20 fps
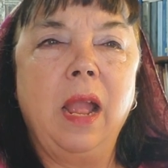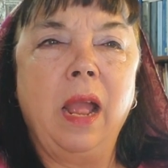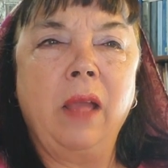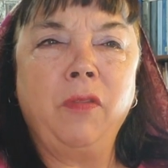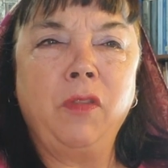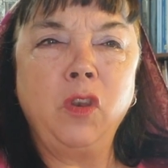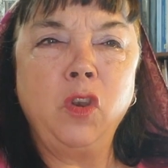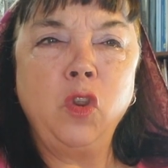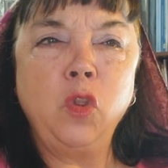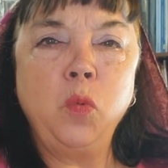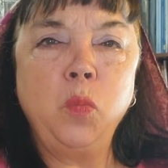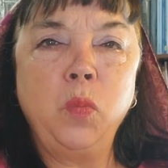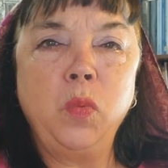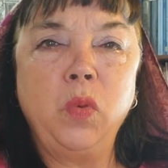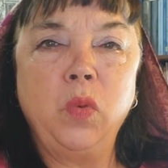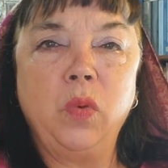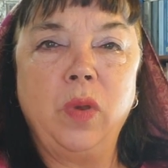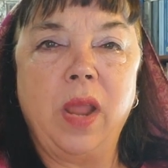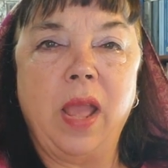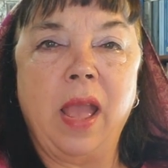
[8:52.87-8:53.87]
At the new
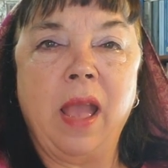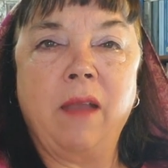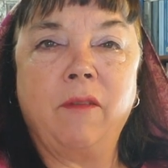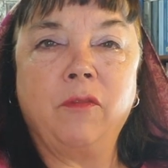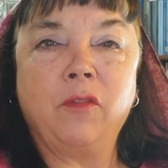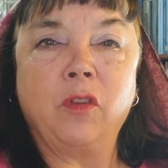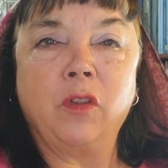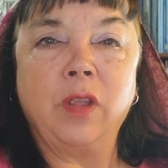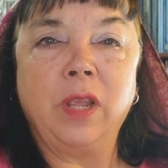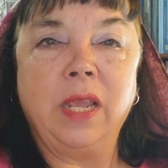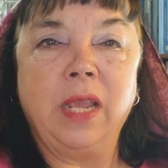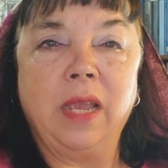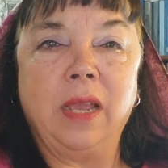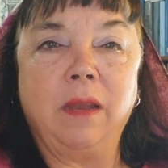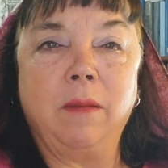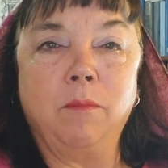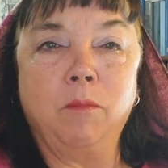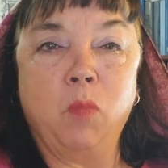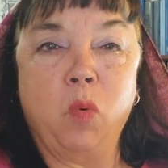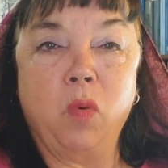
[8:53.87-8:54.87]
moon, after he
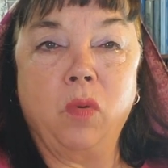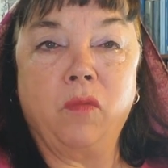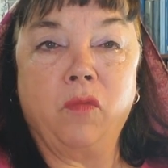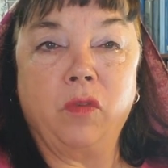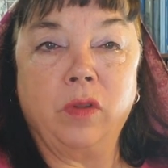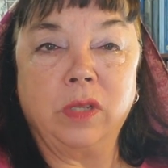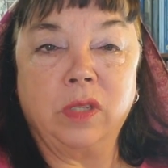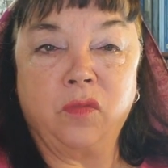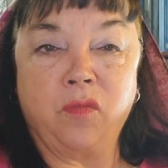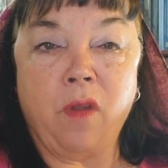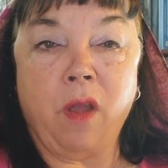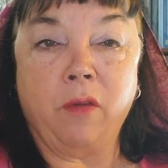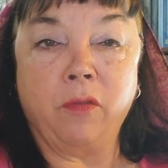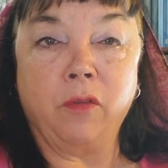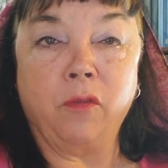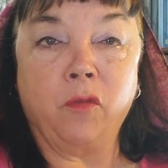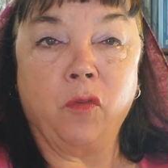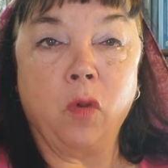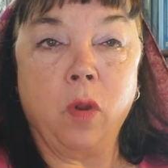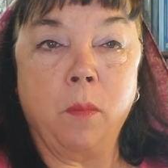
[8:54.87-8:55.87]
had mourned for his
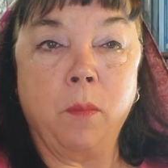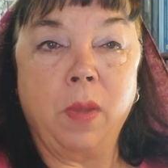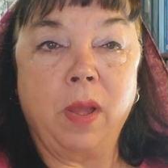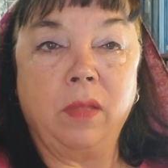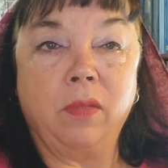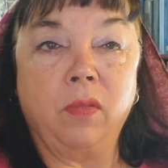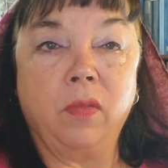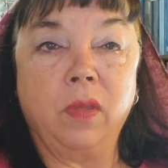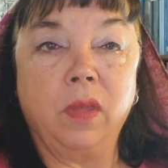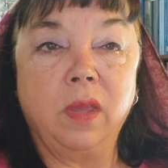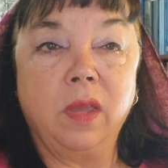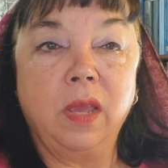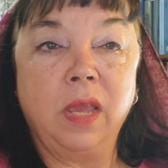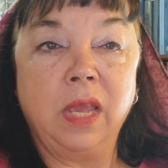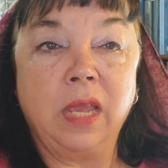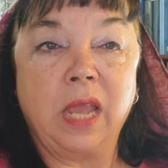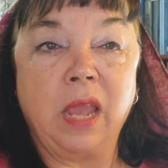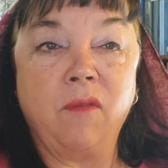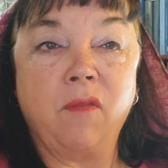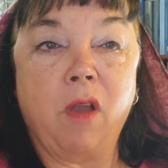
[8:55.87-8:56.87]
father for a month,
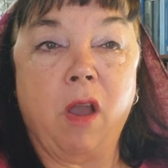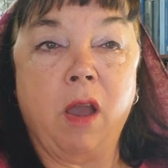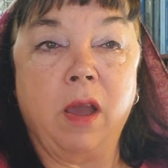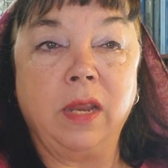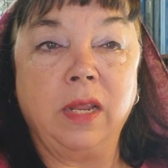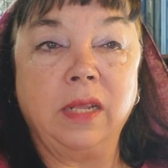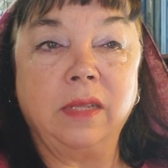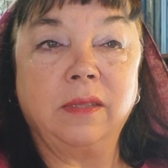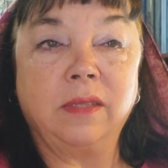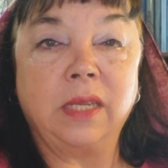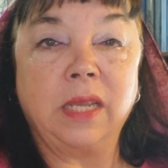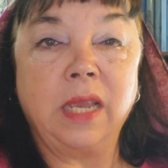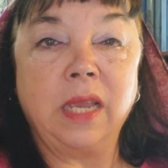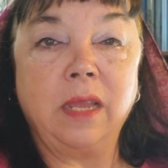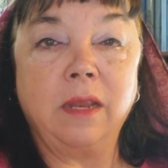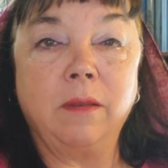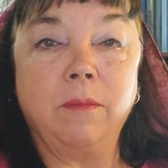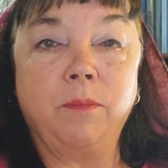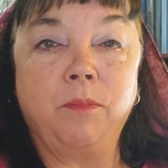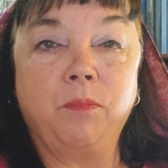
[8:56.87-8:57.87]
he gave audience
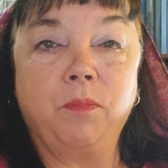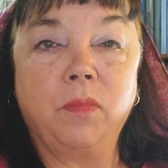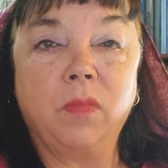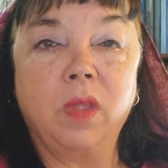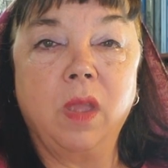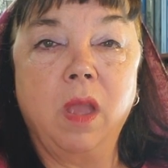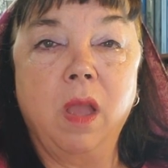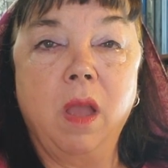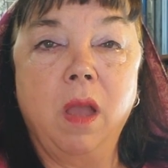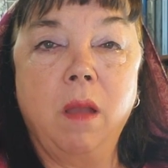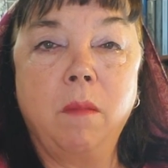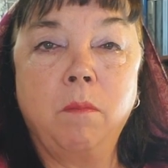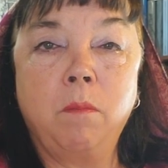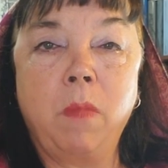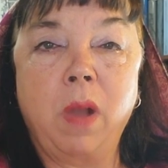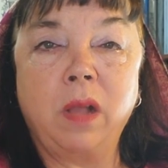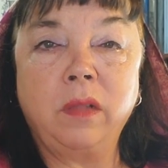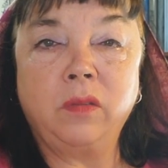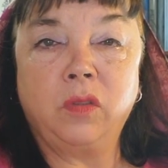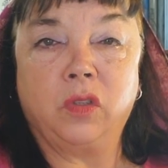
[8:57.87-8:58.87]
again.
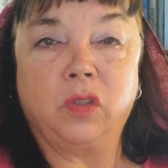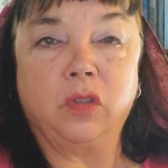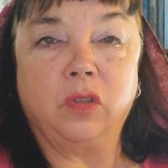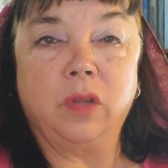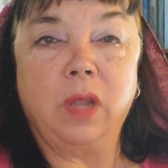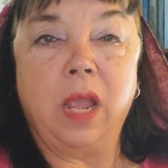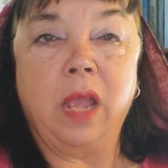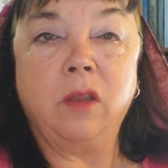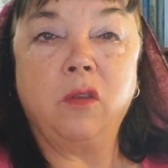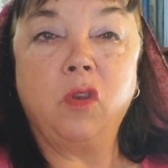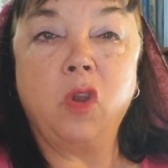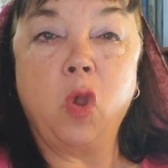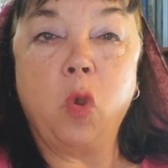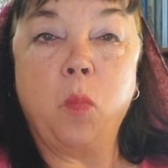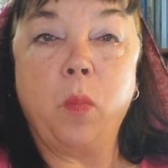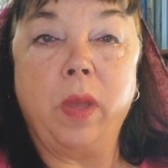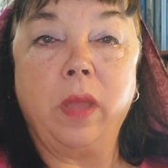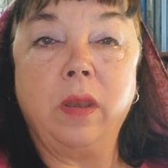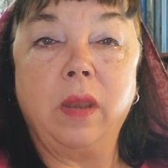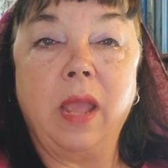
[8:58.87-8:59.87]
Manzur and
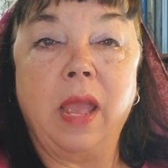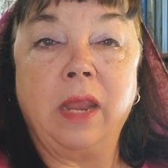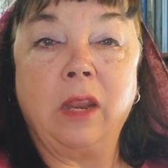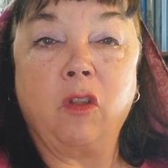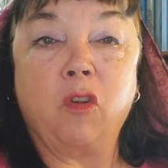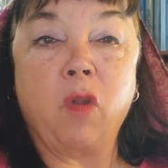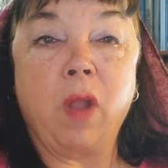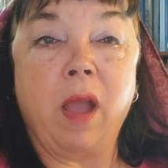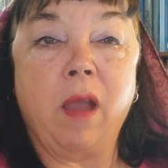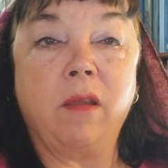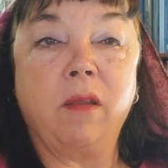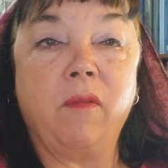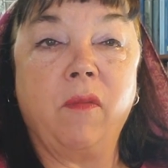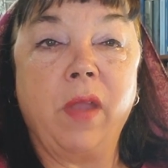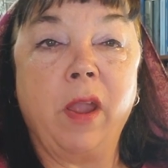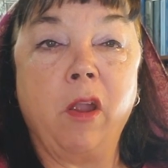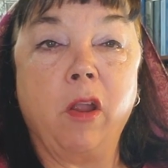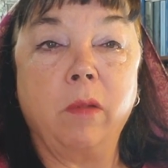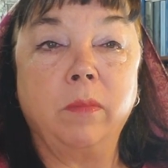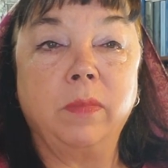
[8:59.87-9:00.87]
Noman and a crowd of
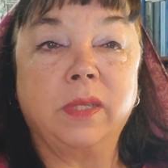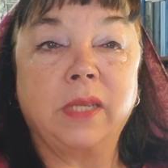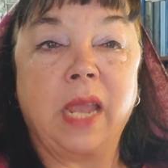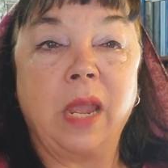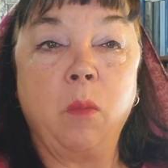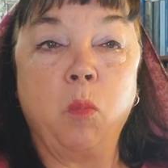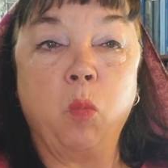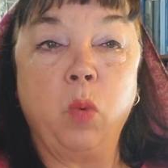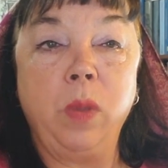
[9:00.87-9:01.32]
Arabs came